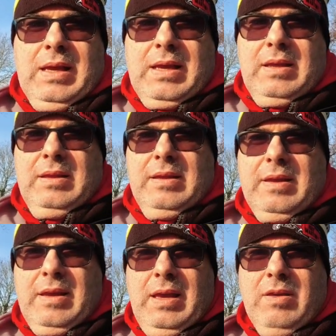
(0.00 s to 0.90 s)
And
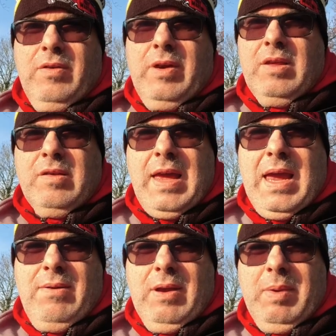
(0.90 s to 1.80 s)
uh, it's very
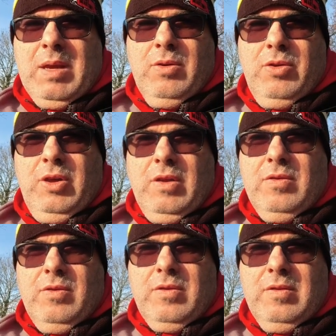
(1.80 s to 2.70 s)
scary because you
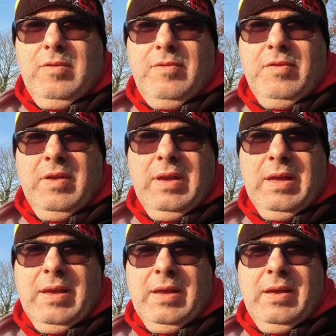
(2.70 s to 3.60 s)
sort of
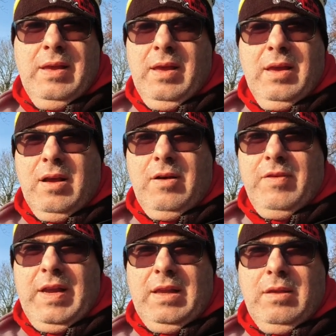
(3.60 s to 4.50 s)

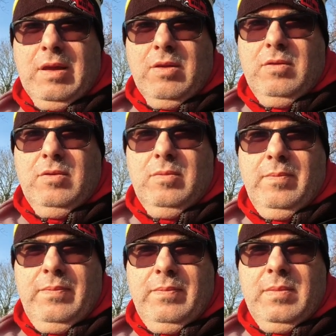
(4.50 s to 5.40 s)
can't feel anything at
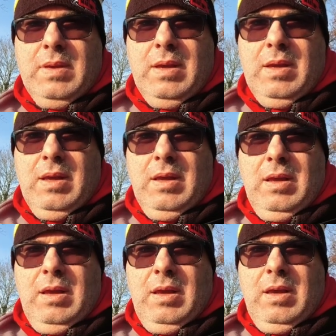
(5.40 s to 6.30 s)
all.
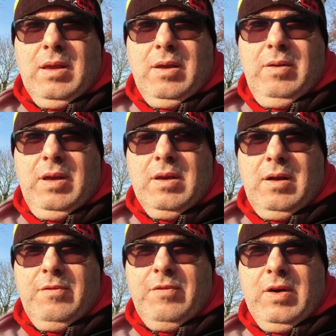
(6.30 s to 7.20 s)
You know, you
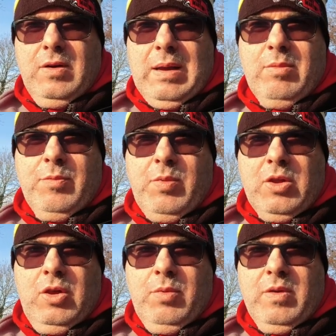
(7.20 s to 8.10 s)
can't feel how much
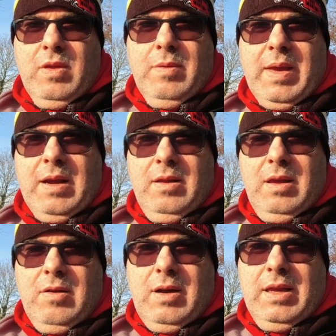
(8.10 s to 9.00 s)
pressure you put on the pedal
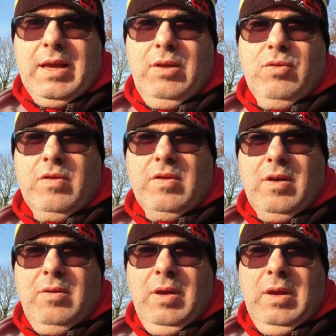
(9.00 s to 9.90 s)
and it's highly dangerous.
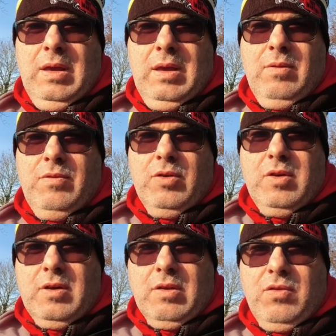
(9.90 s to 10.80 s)
So,
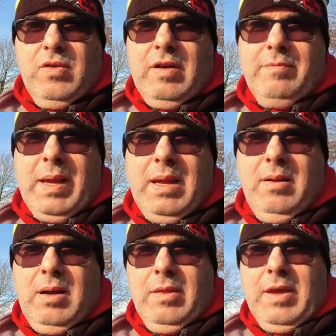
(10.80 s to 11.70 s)
unfortunately, I've got to drive back
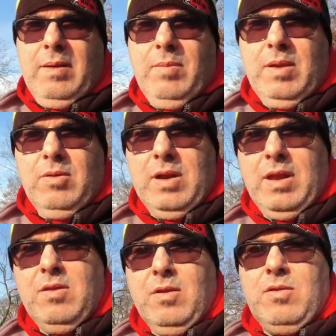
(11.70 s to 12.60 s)
like that, but
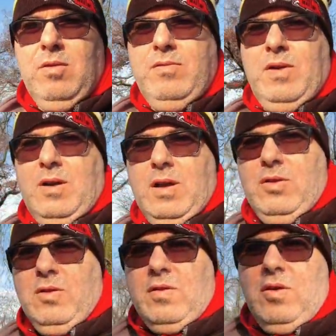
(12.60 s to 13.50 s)
luckily it's not too far.
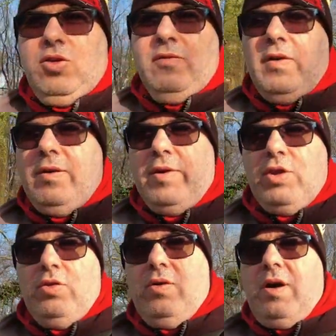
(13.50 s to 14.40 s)
It's just a very,
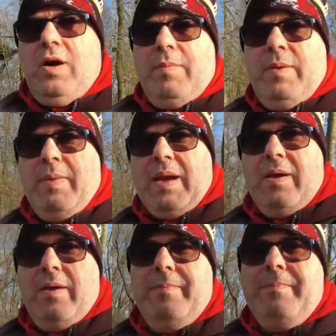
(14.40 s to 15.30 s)
very short hop
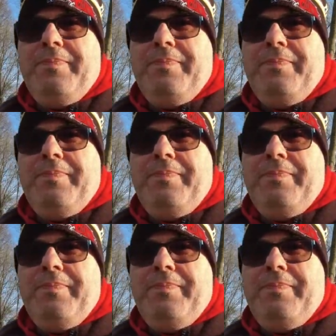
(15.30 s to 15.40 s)
back home.